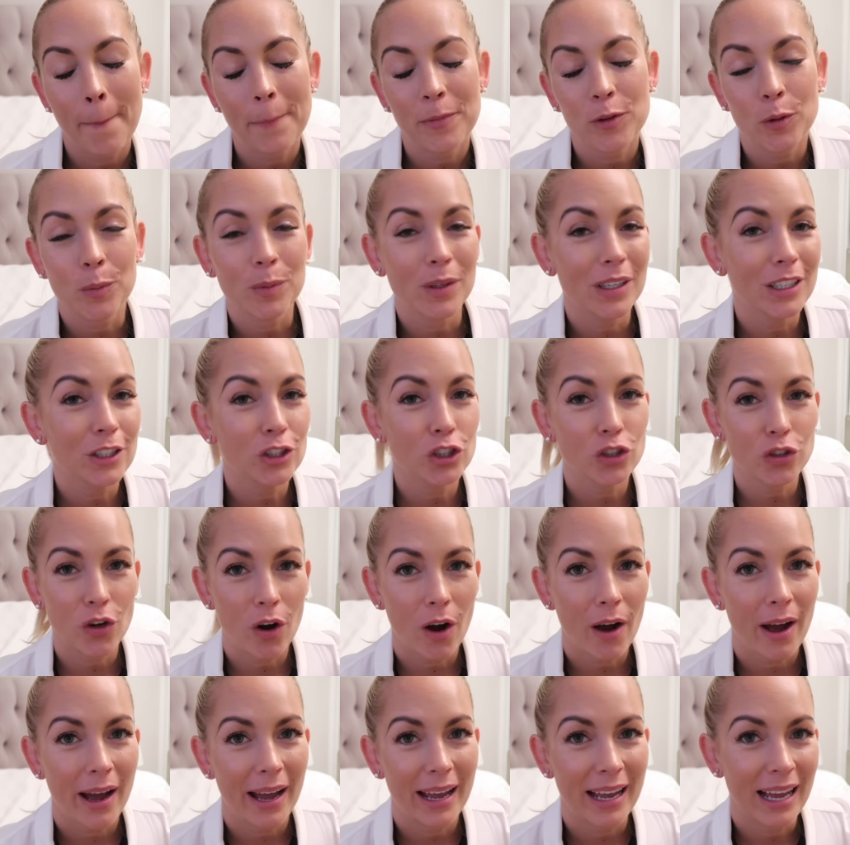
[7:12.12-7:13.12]
So I'm gonna
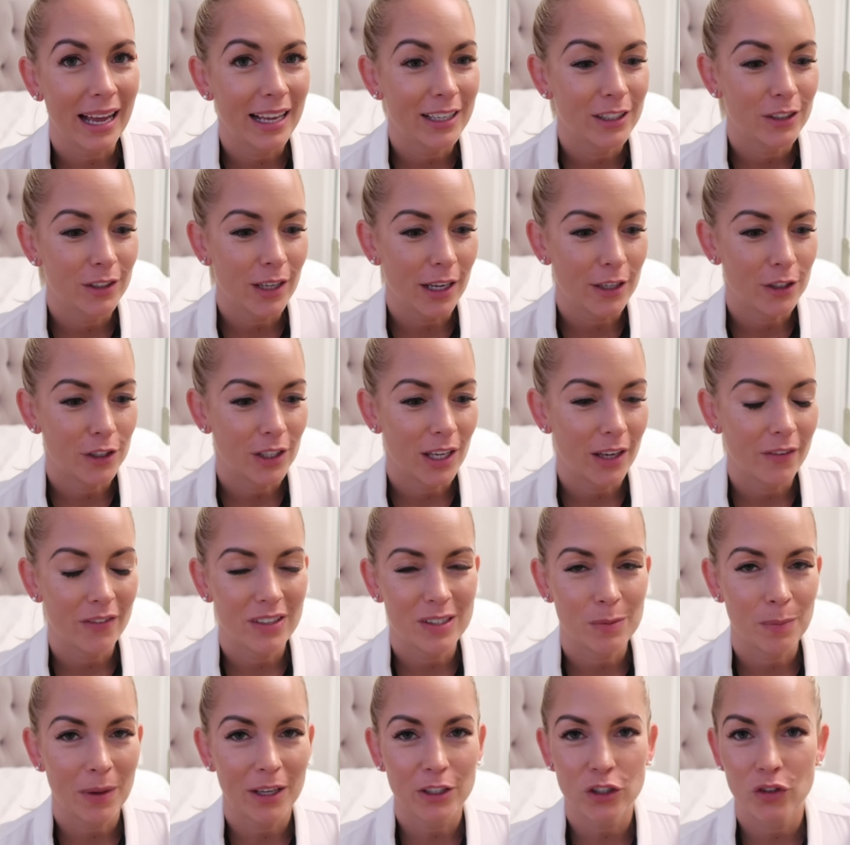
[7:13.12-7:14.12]
try and give
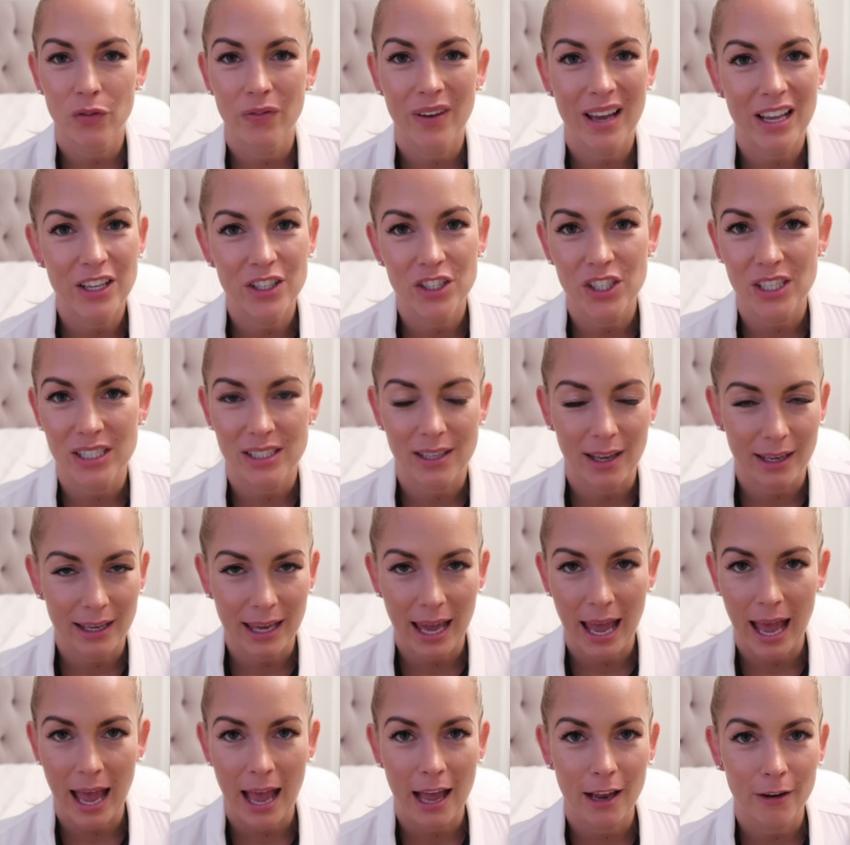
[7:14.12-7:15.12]
as much veg as I
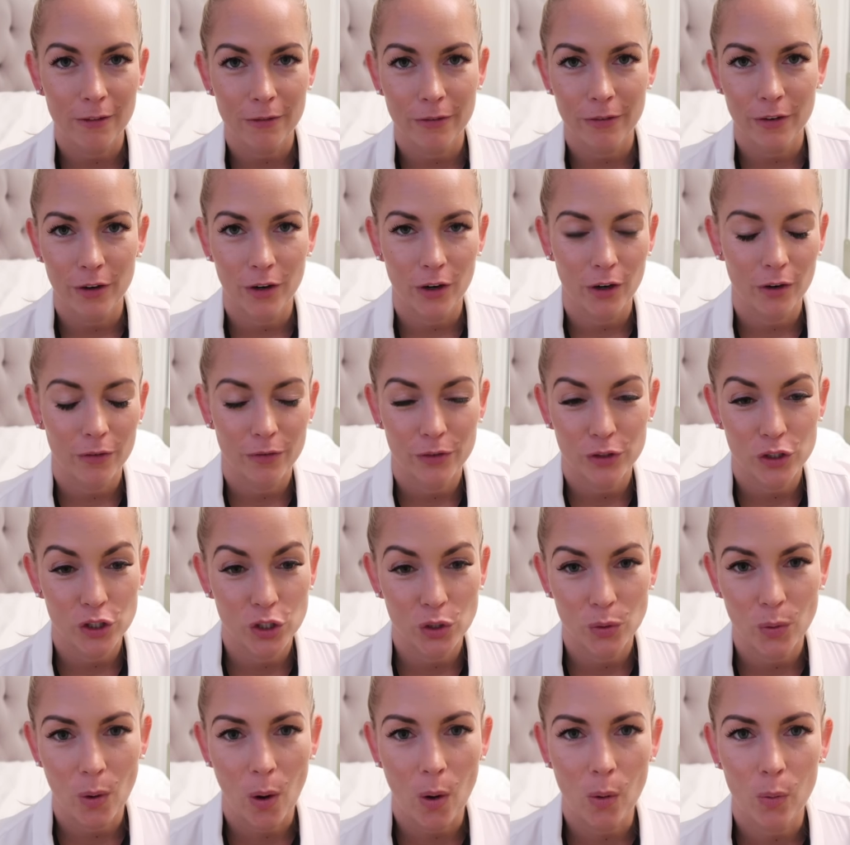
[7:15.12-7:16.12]
can for
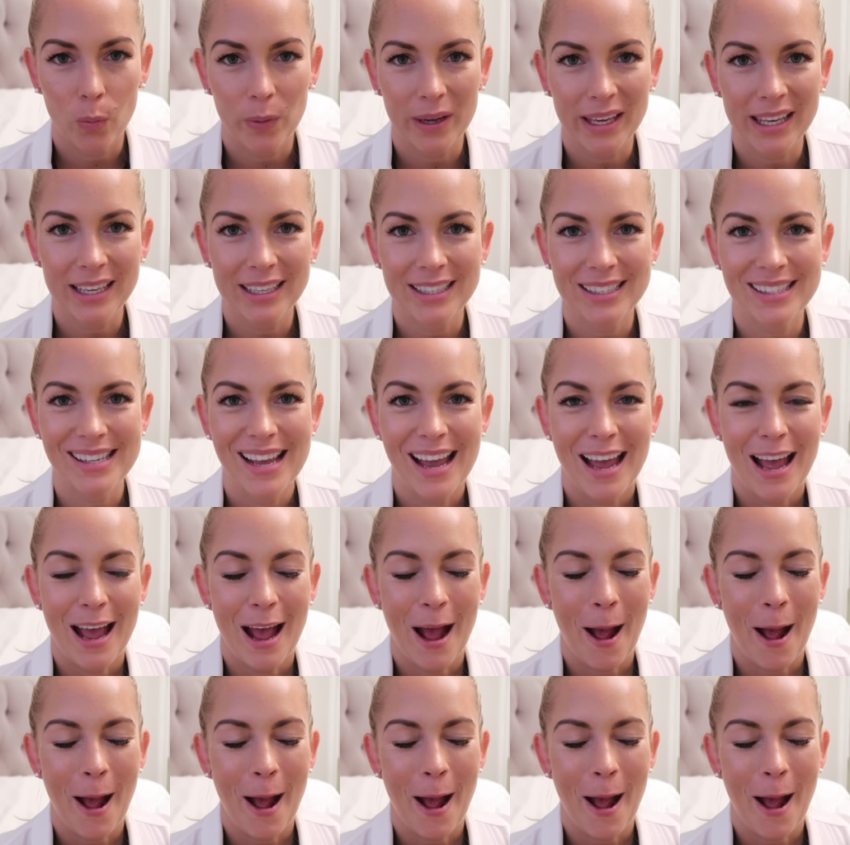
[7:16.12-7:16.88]
2 whole weeks.